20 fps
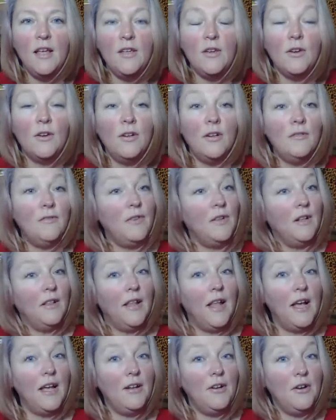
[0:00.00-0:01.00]
You're going to feel
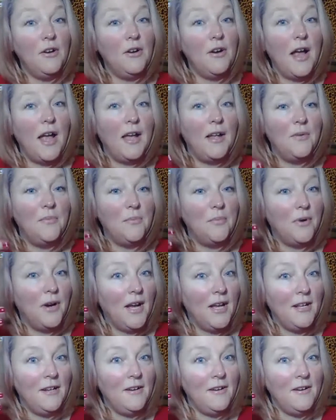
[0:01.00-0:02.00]
lighter and
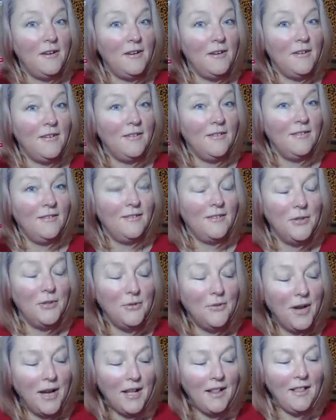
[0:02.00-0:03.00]
brighter.
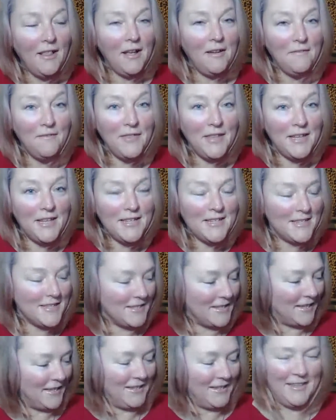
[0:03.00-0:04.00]
Ooh, I love
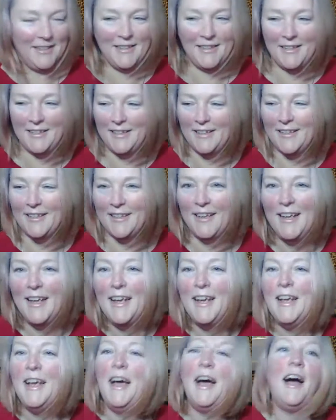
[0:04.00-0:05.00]
this.
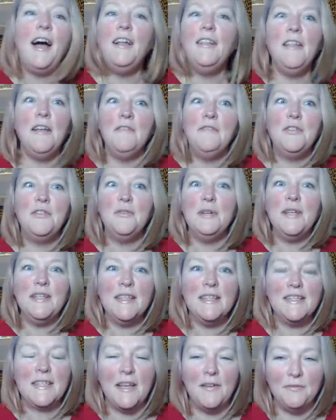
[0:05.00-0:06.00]
I love
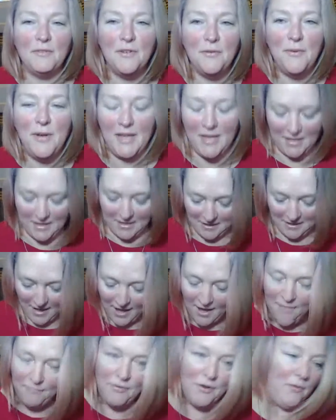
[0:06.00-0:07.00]
doing this every week.
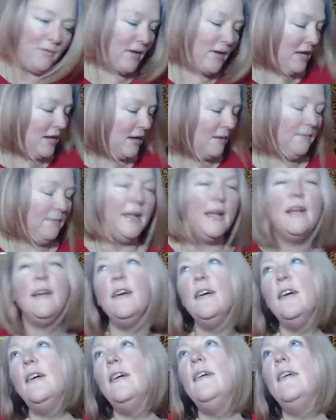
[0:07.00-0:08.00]
Every week, I'm like,
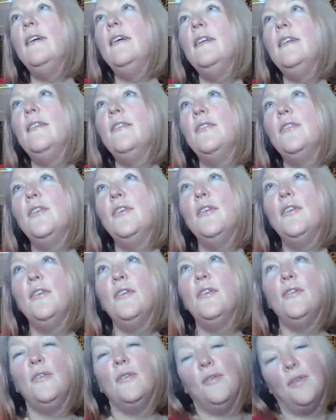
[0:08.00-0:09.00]
oh, I don't
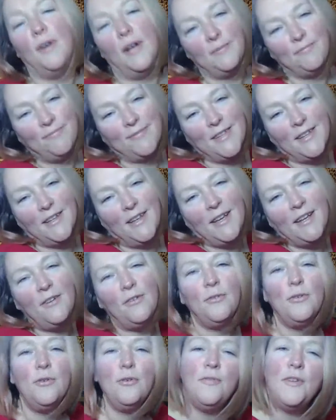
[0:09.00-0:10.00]
know. I
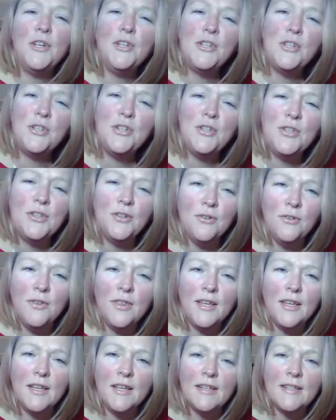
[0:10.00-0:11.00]
don't know if I should do
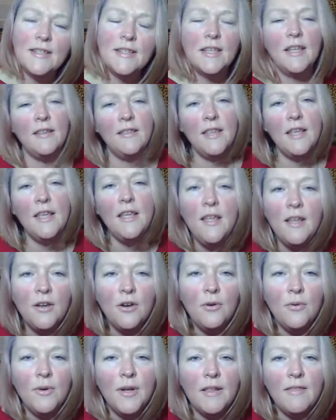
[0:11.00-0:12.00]
this. I get the
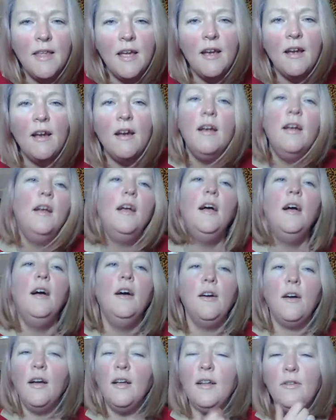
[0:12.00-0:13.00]
ego in there.
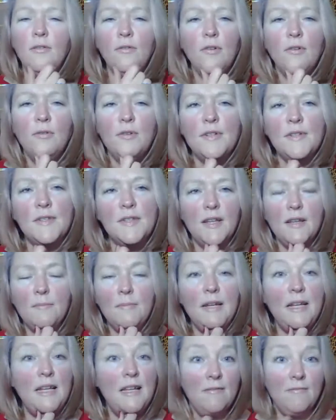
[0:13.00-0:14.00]
I don't know. Does
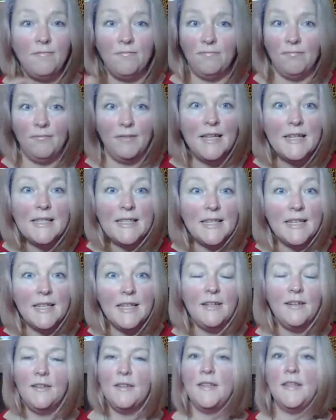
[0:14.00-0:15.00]
anybody
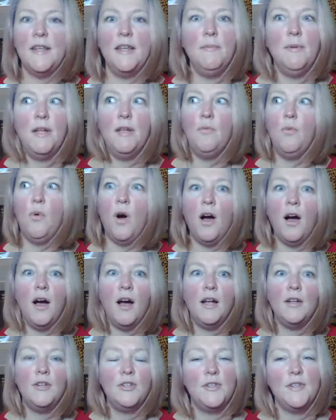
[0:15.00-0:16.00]
listen? Does anybody
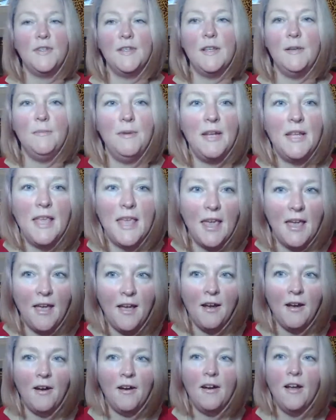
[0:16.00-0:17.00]
watch? Does anybody
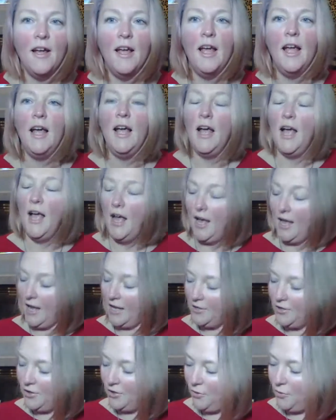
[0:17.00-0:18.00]
care?
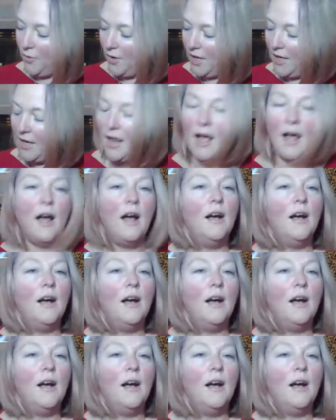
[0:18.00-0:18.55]
And you know what?